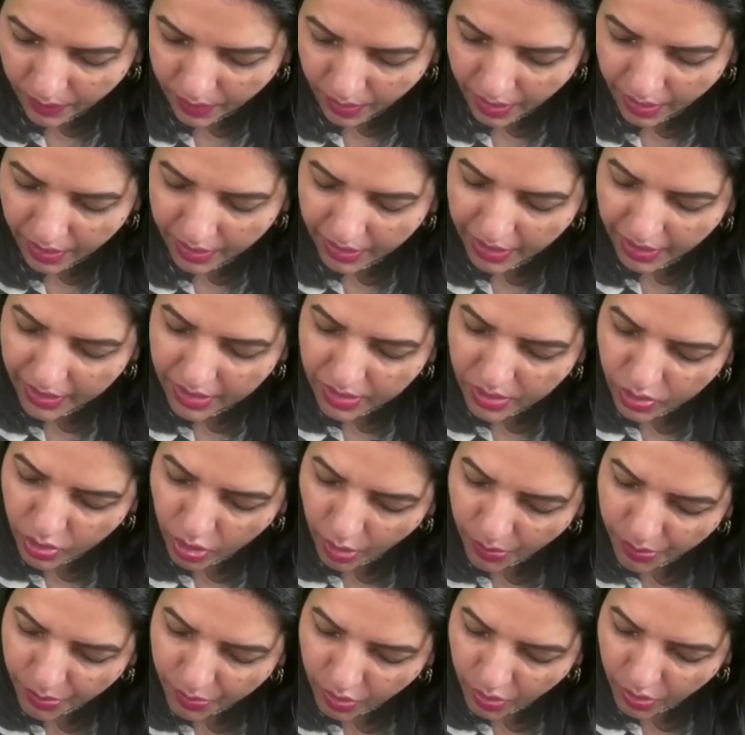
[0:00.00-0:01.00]
And that
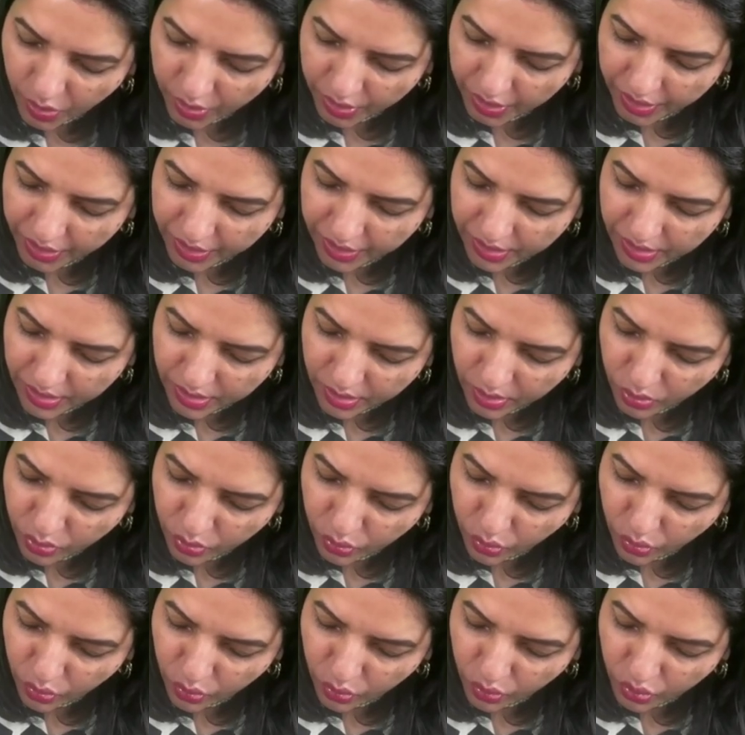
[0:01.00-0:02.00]
stop codon is
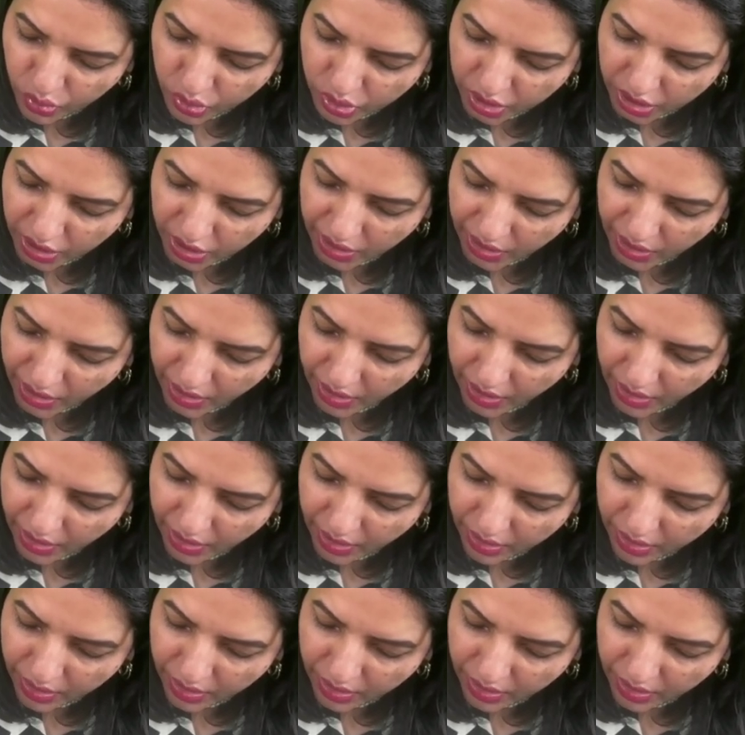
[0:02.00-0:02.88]
UGA.